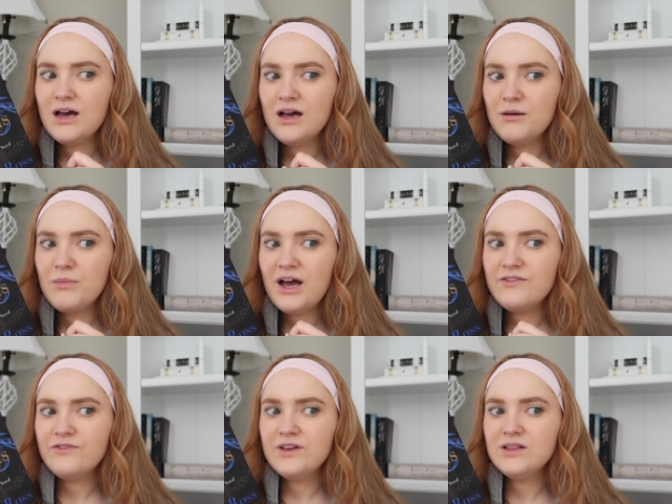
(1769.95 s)
Um, I
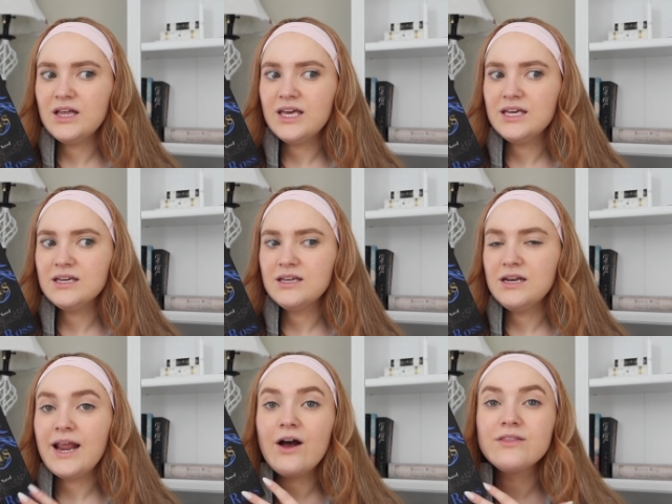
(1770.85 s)
feel like
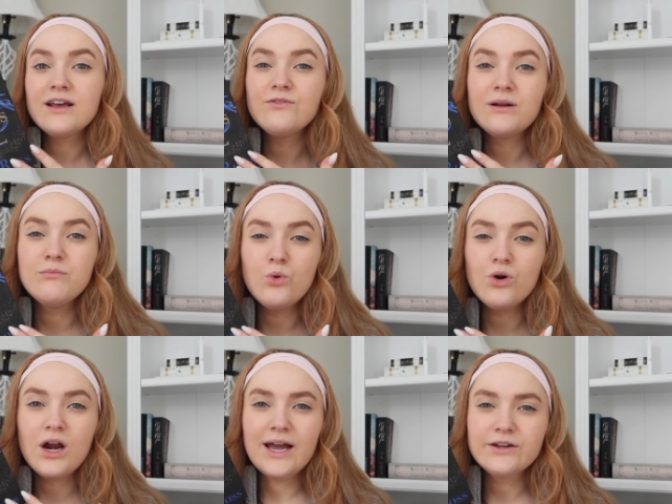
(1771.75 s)
now that I've read
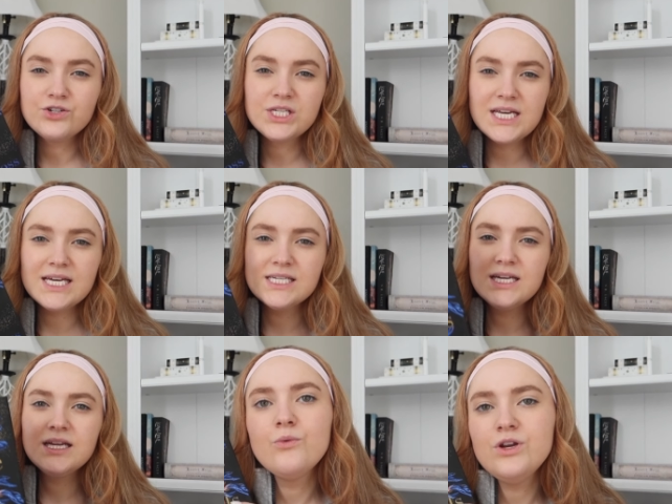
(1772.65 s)
more, I understand
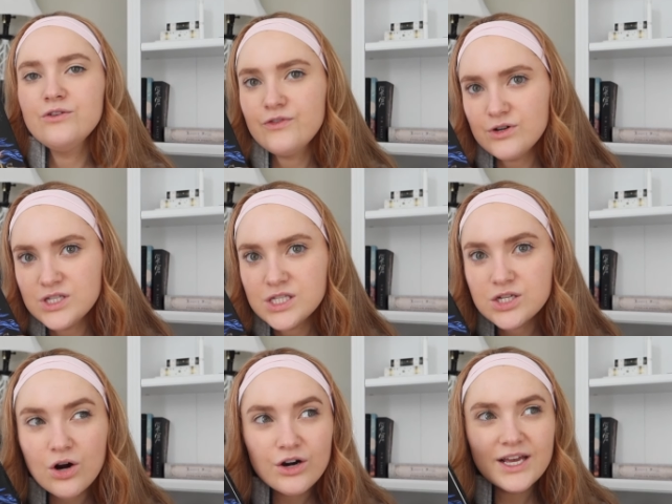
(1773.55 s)
it. When you first
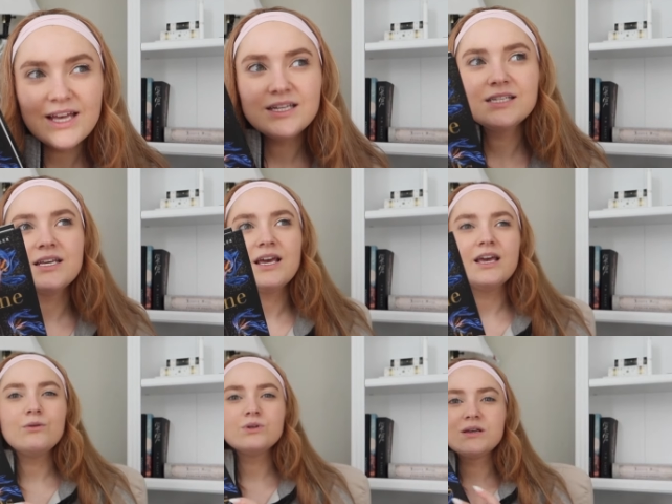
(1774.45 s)
start it,
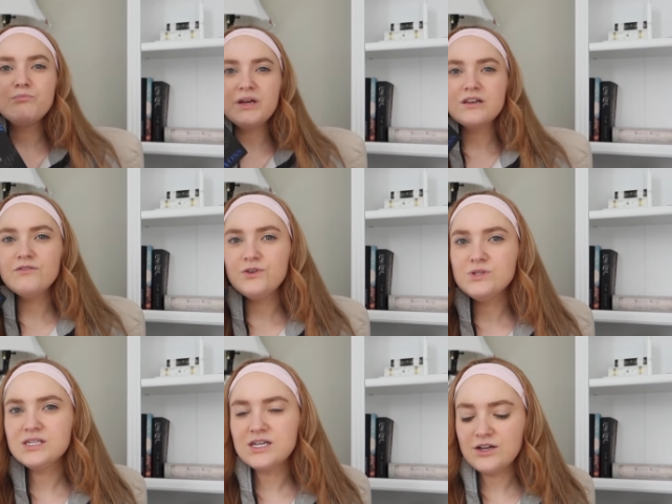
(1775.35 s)
it was a bit
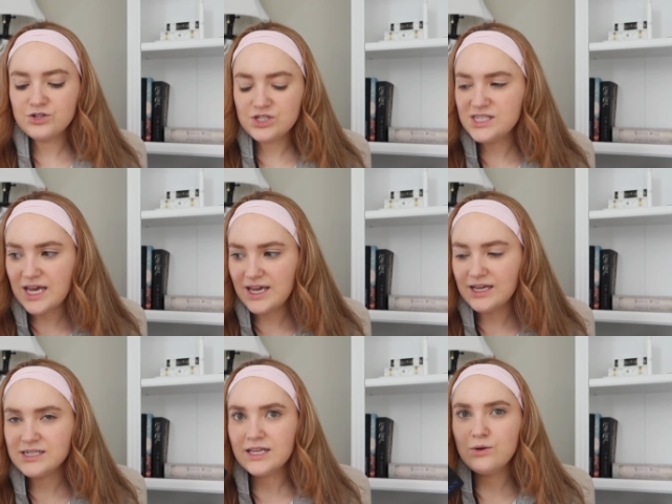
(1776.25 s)
confusing to
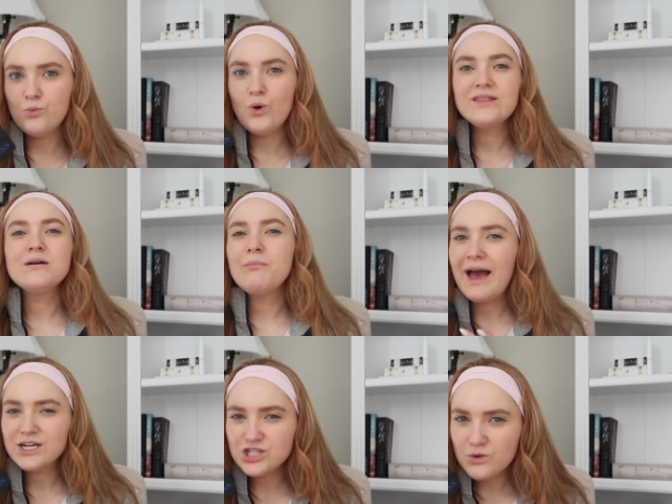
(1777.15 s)
understand like what the
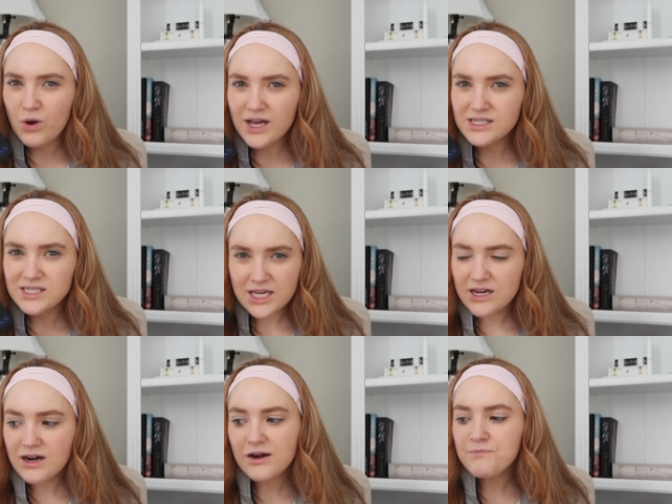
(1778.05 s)
magic was
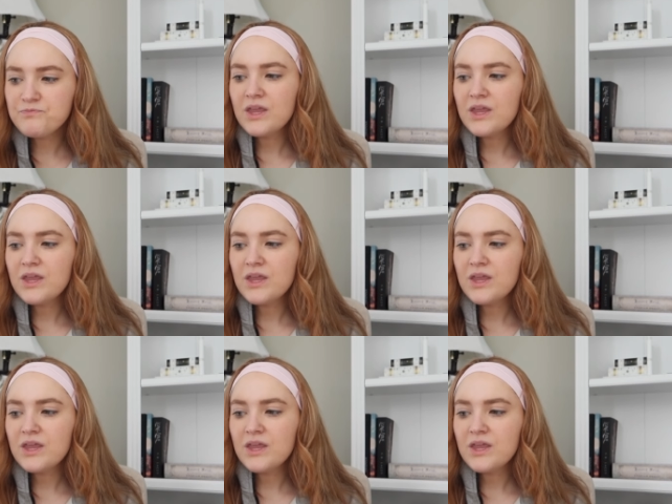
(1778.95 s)
here.